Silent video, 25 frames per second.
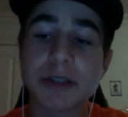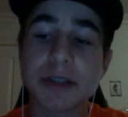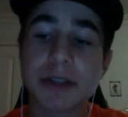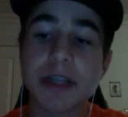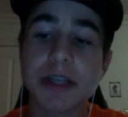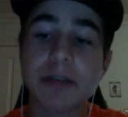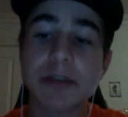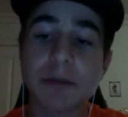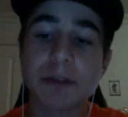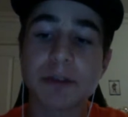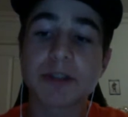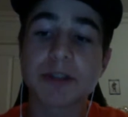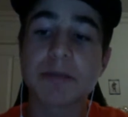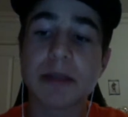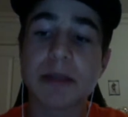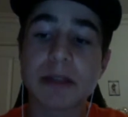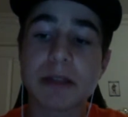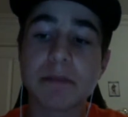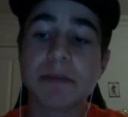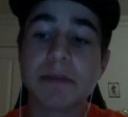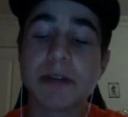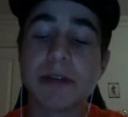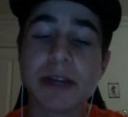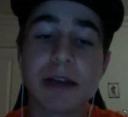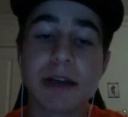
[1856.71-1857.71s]
I think he wants to make
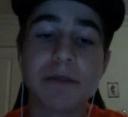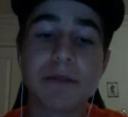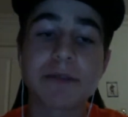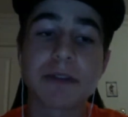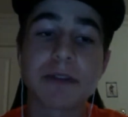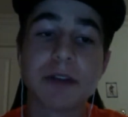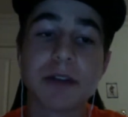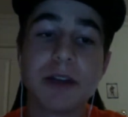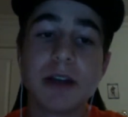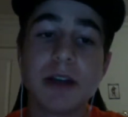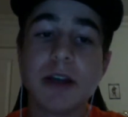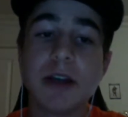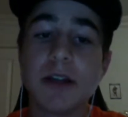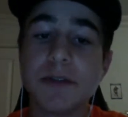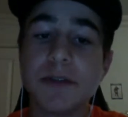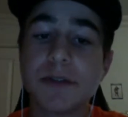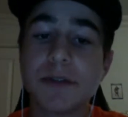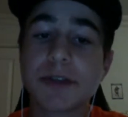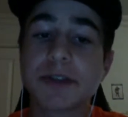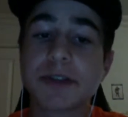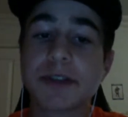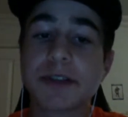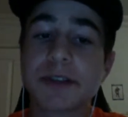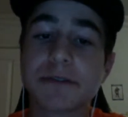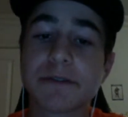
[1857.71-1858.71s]
the playoffs, and you
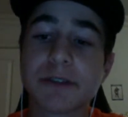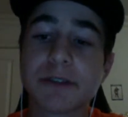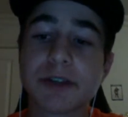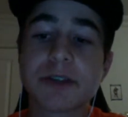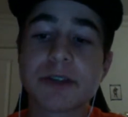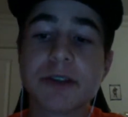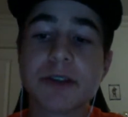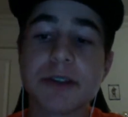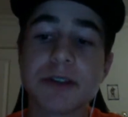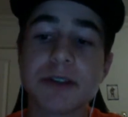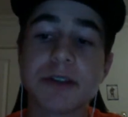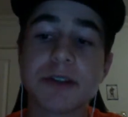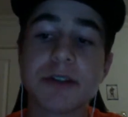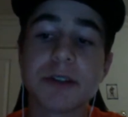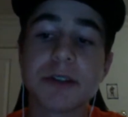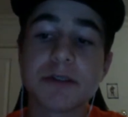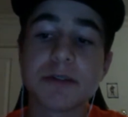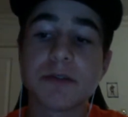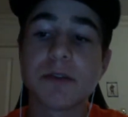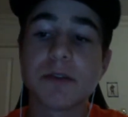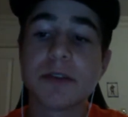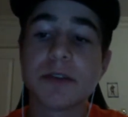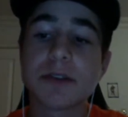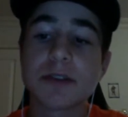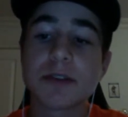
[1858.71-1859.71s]
can see the frustration in his
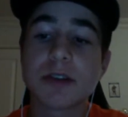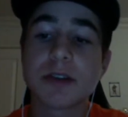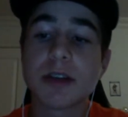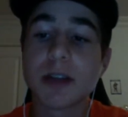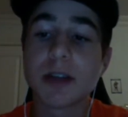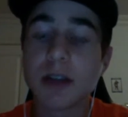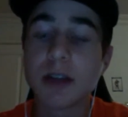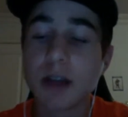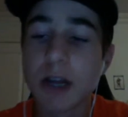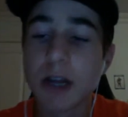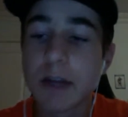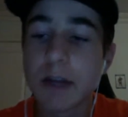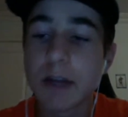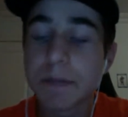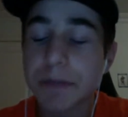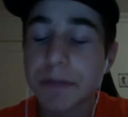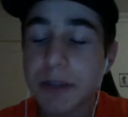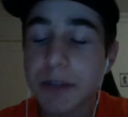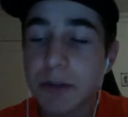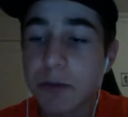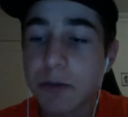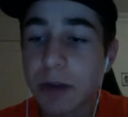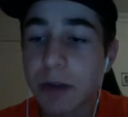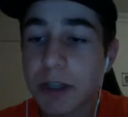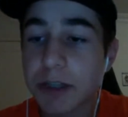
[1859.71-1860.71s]
voice.
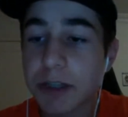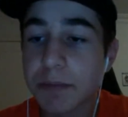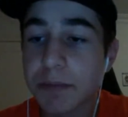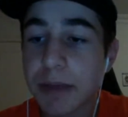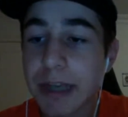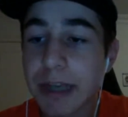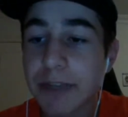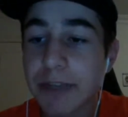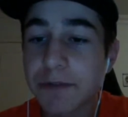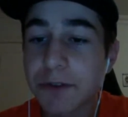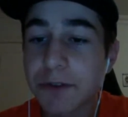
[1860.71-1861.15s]
Who has the best